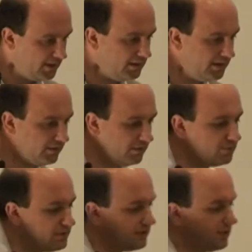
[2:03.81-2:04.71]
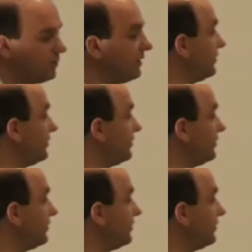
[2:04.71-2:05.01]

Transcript: And the other thing was actually quite